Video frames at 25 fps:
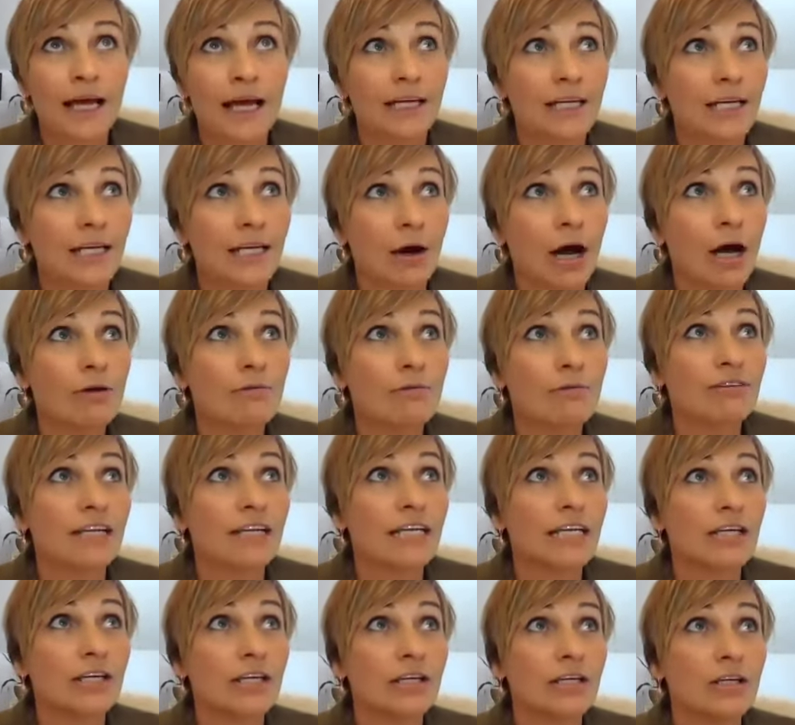know,
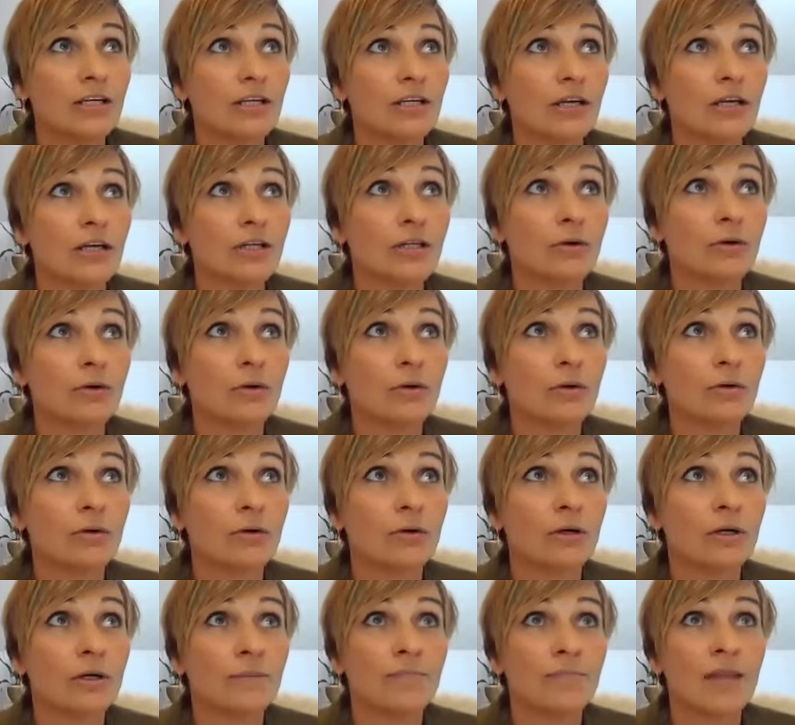hopefully
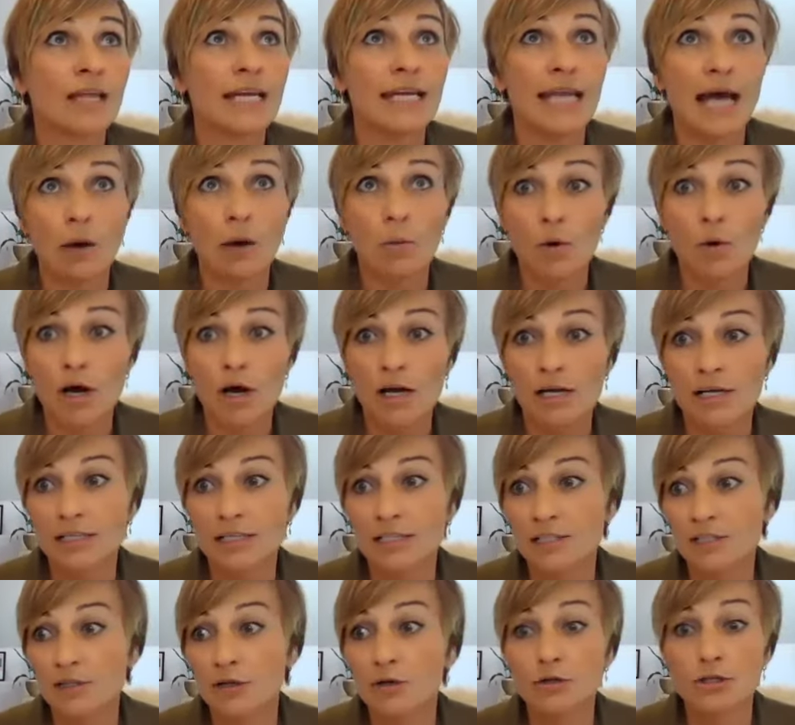your
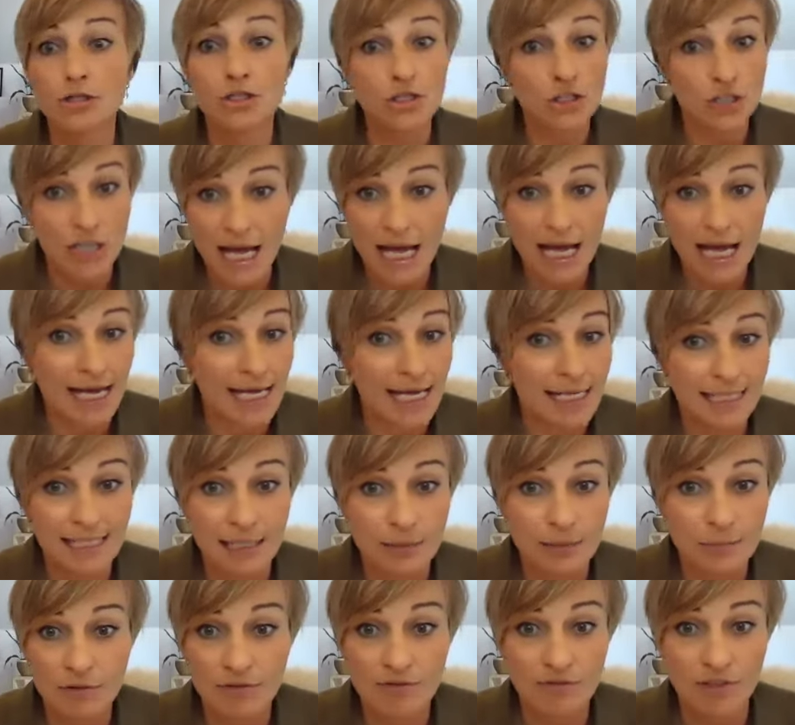networks could share
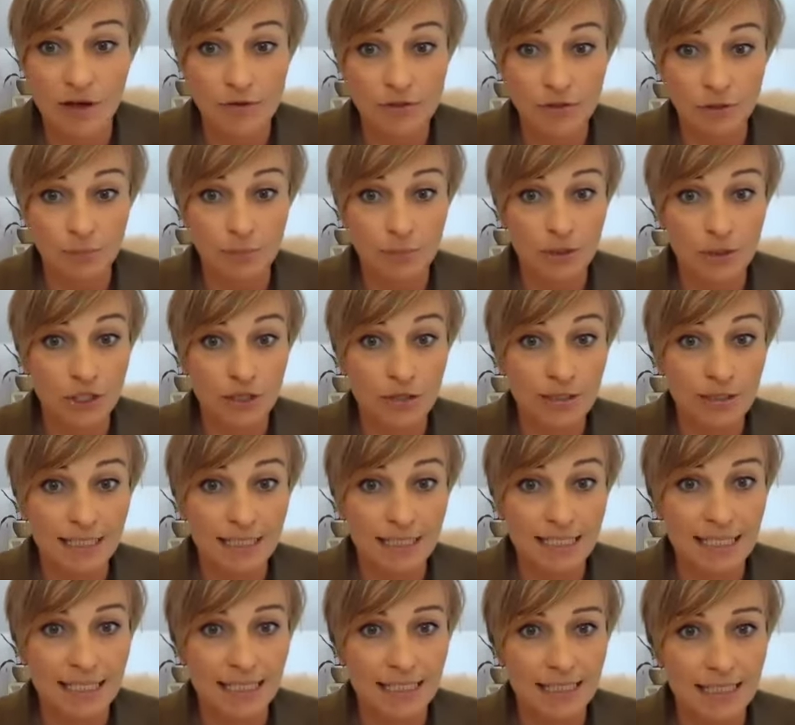some of those
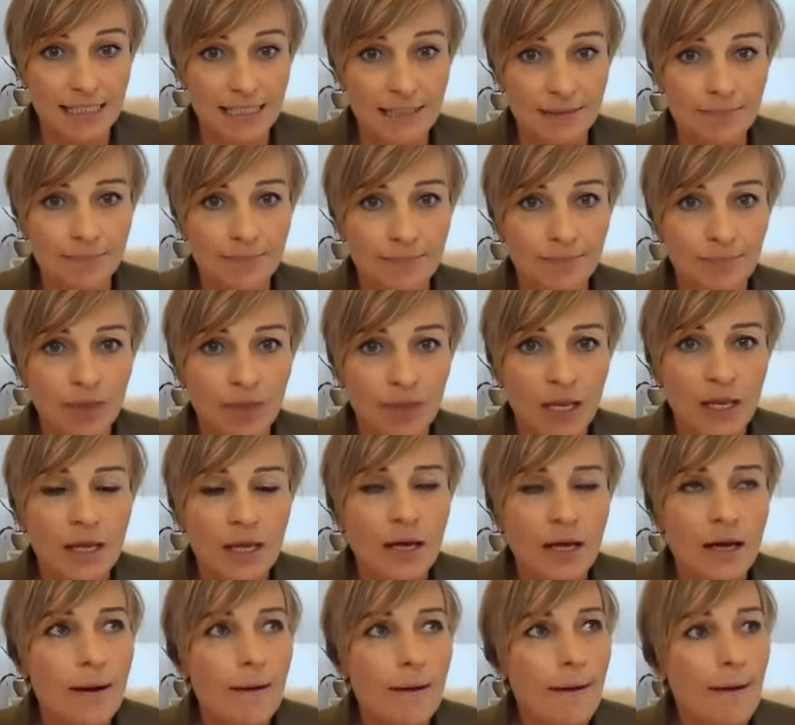opportunities.
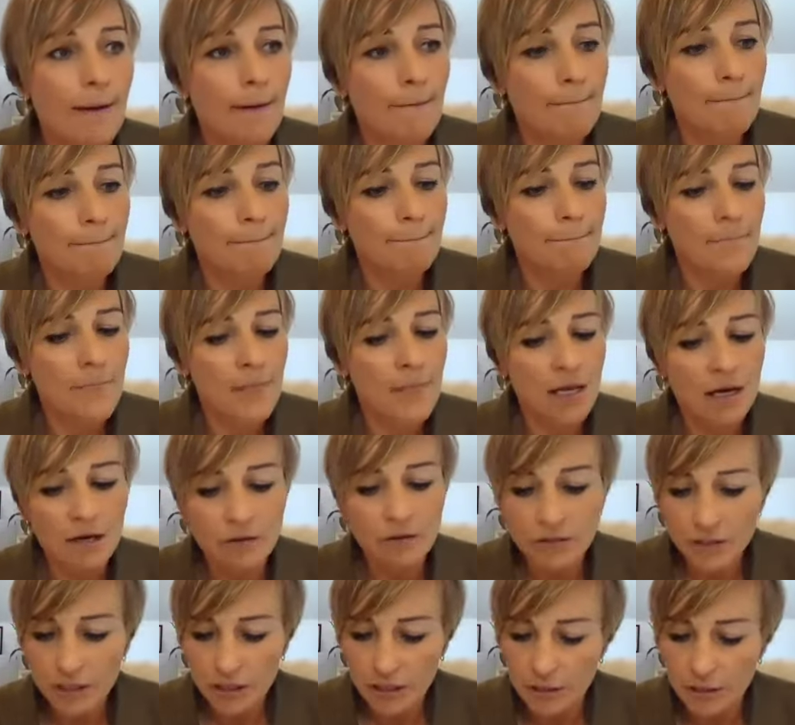On
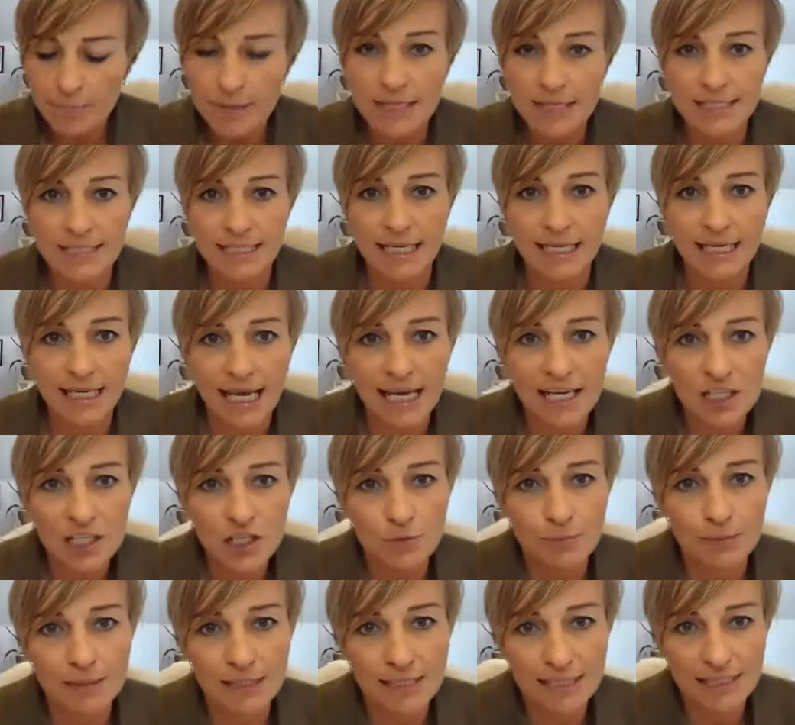the community
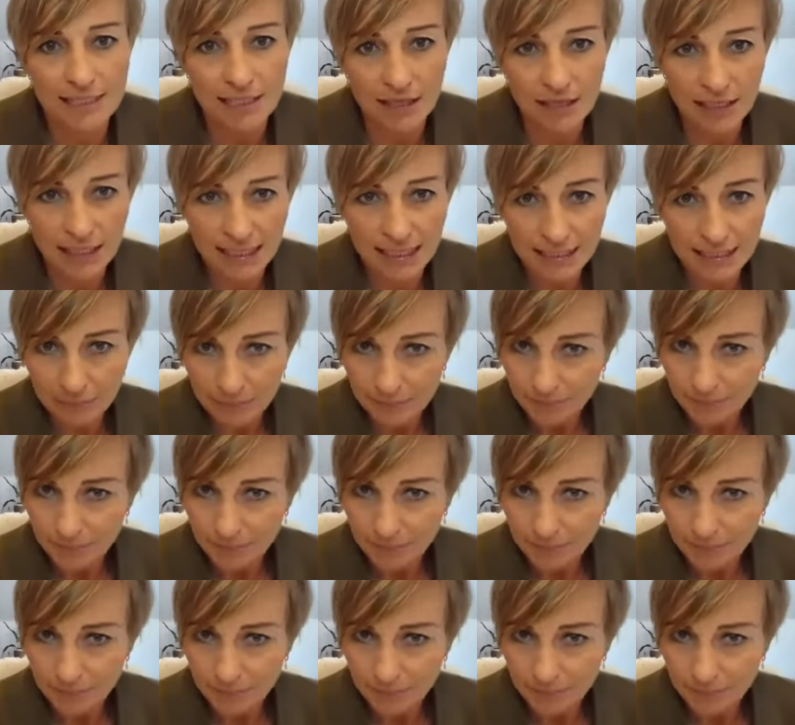engagement side,